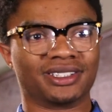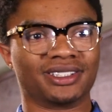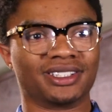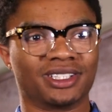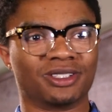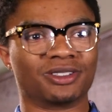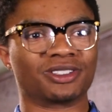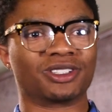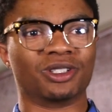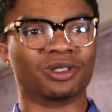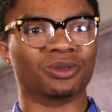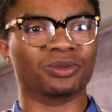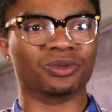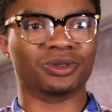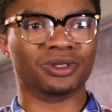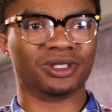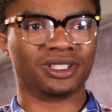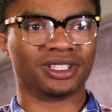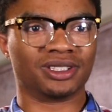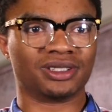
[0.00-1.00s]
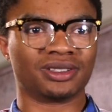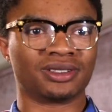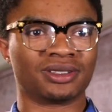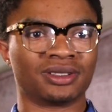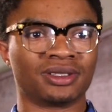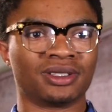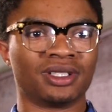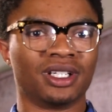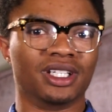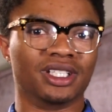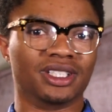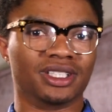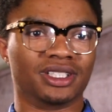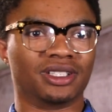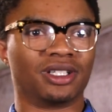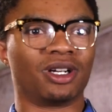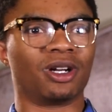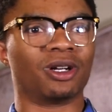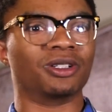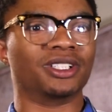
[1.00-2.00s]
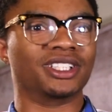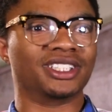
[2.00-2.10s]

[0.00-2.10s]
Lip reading: There's no more hurt